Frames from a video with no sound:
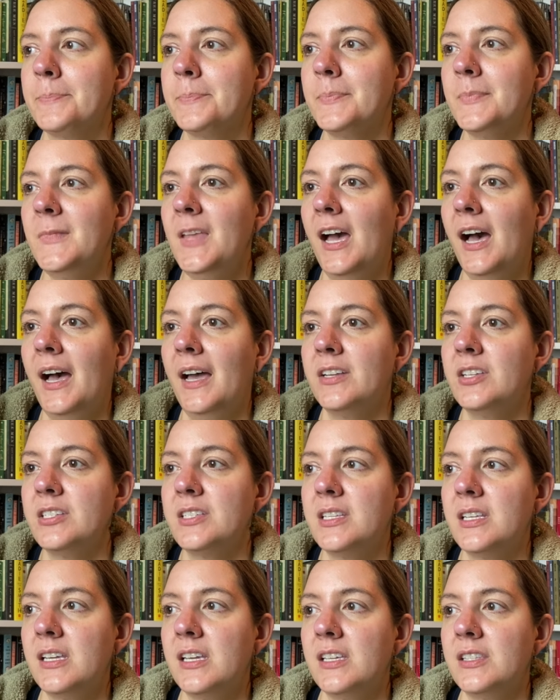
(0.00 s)
Yeah, I just
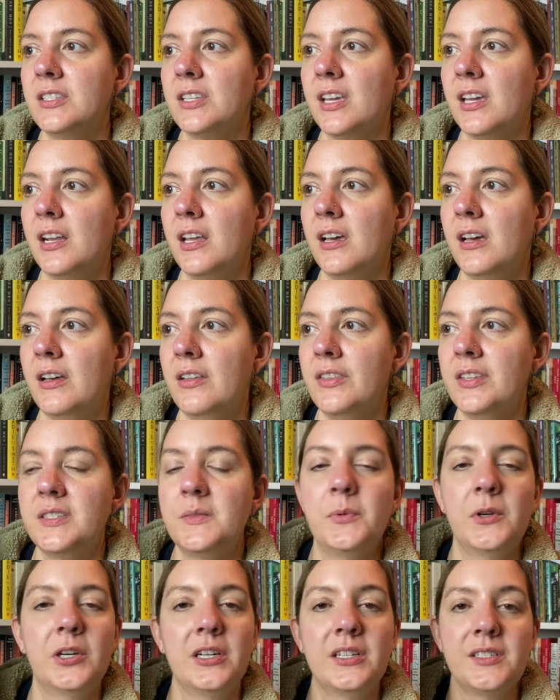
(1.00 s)
think this
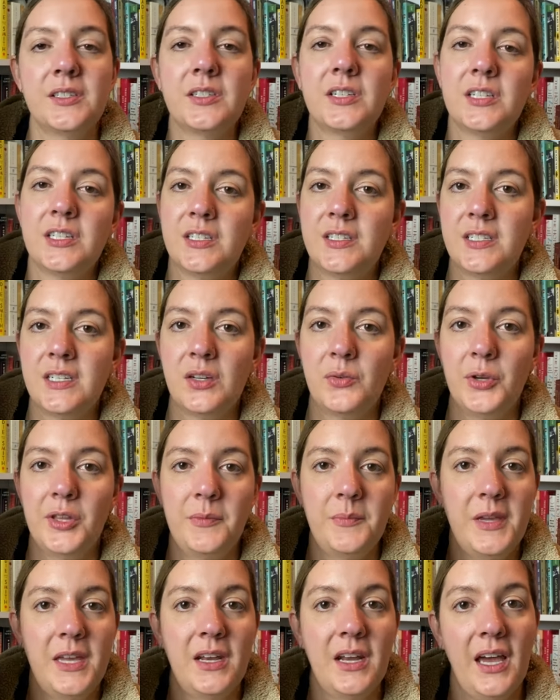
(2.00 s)
book is gonna stick with
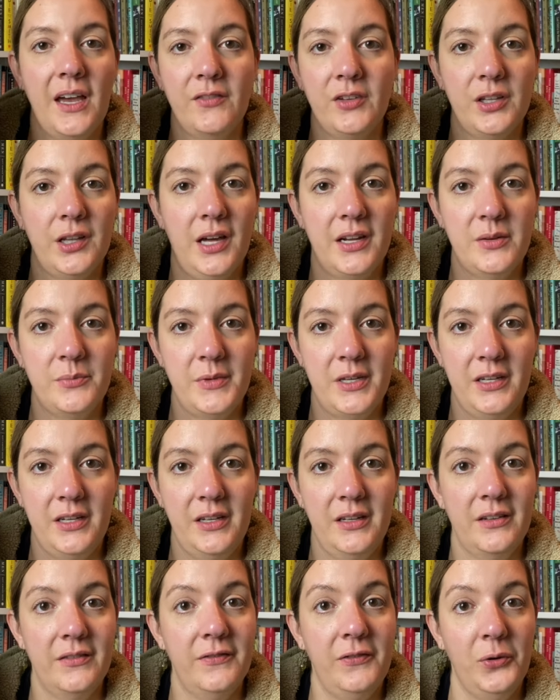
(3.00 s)
me and have a lot of
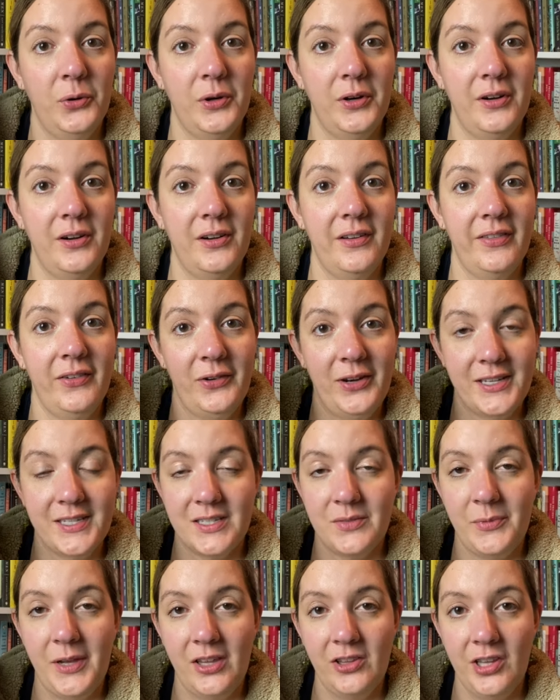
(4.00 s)
meaning for the rest
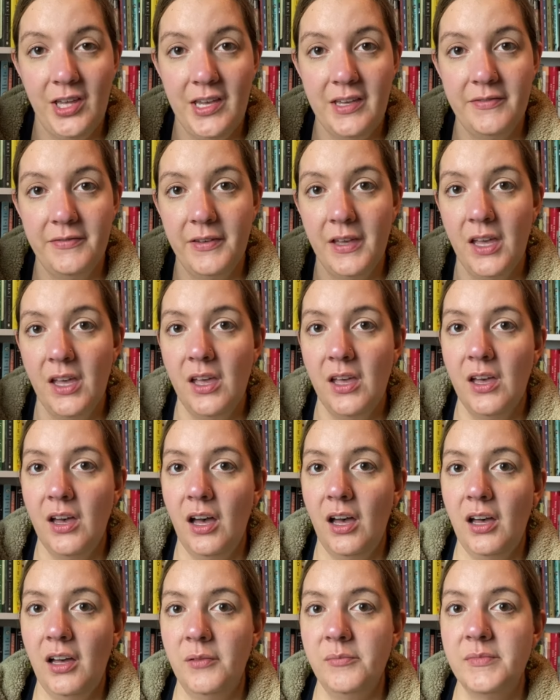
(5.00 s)
of my life.
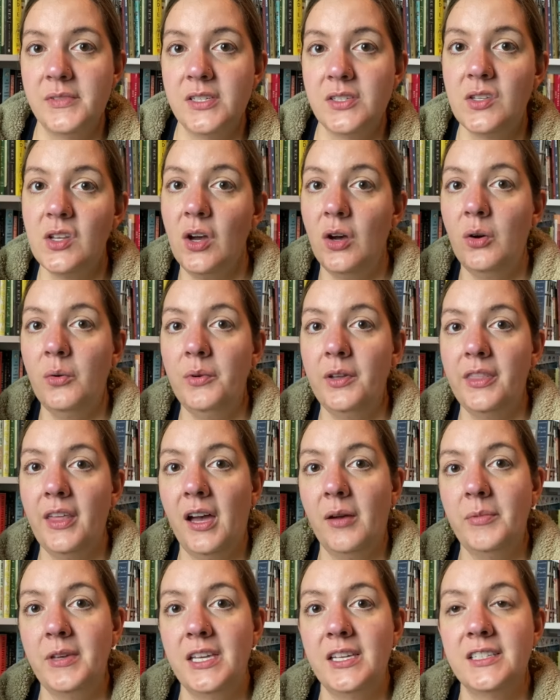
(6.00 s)
So with
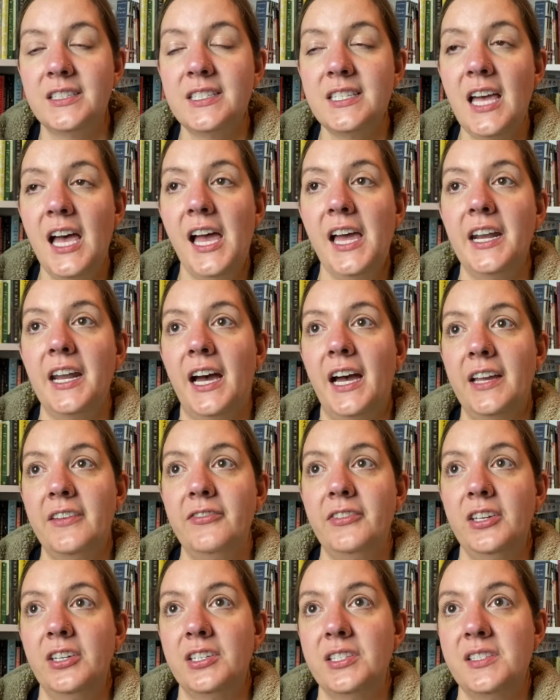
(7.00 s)
that being said, I
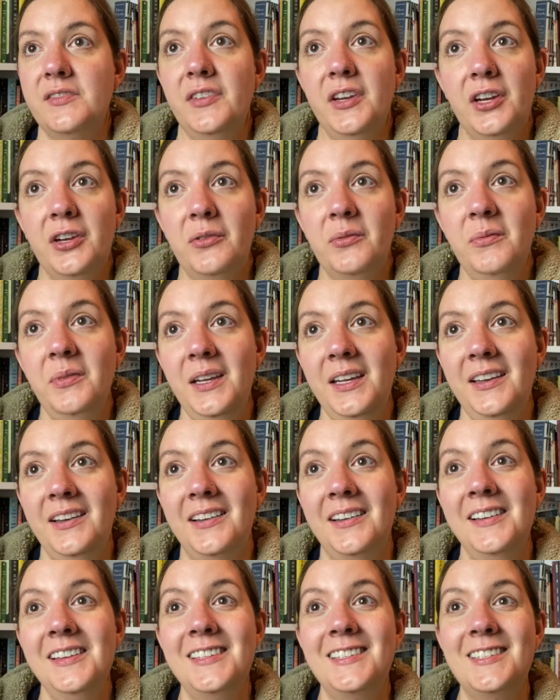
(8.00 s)
feel it's very
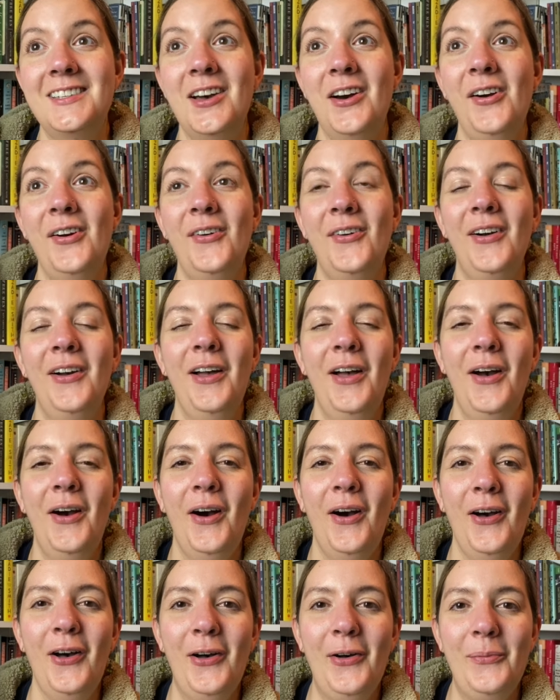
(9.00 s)
real. So
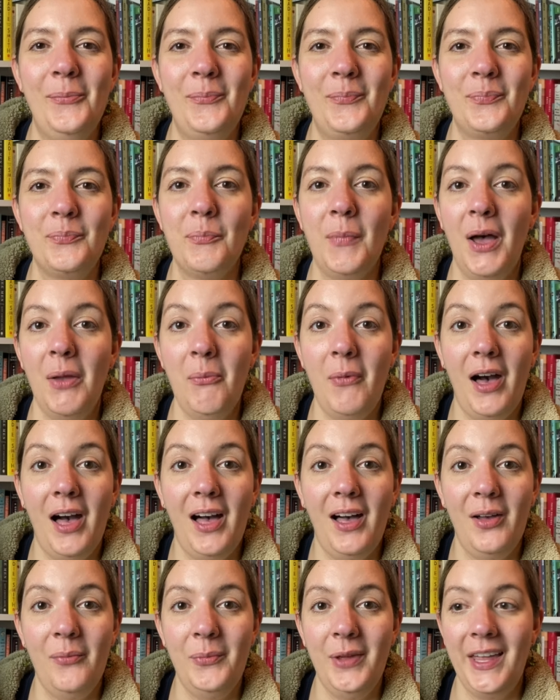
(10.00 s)
my
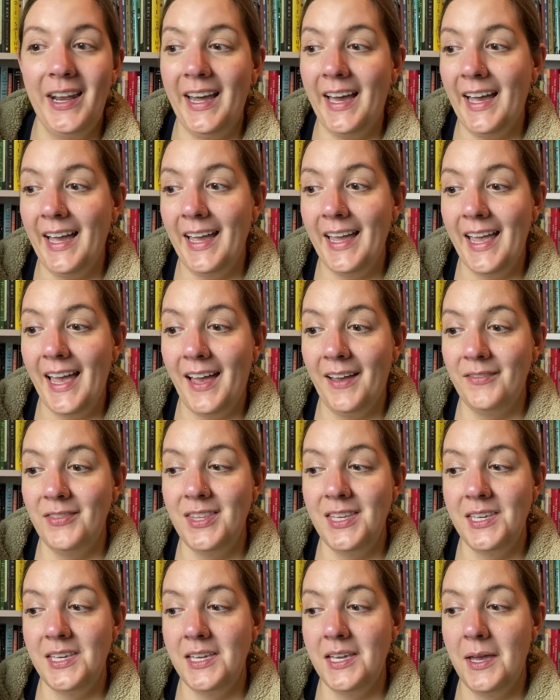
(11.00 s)
mom and I have
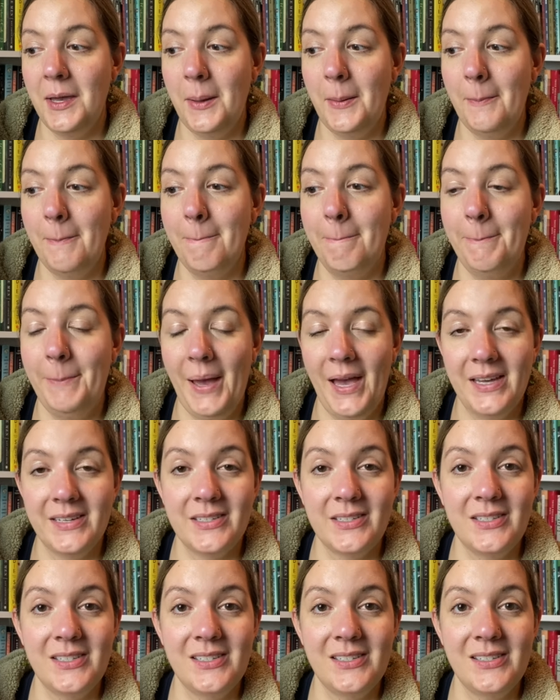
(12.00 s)
the
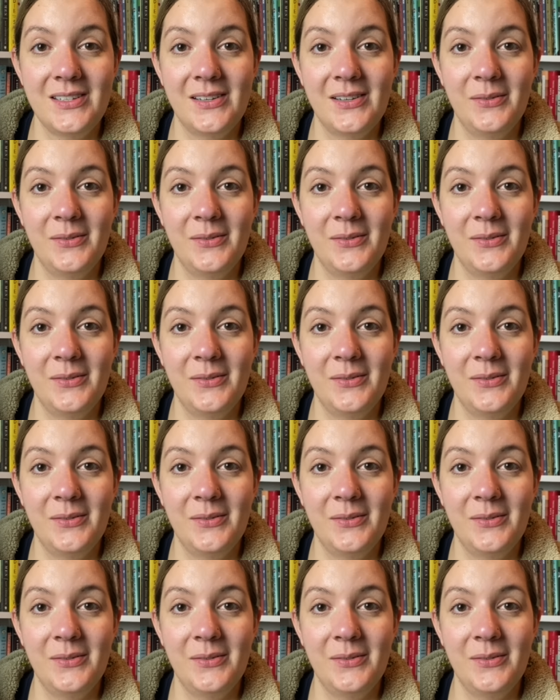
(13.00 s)
best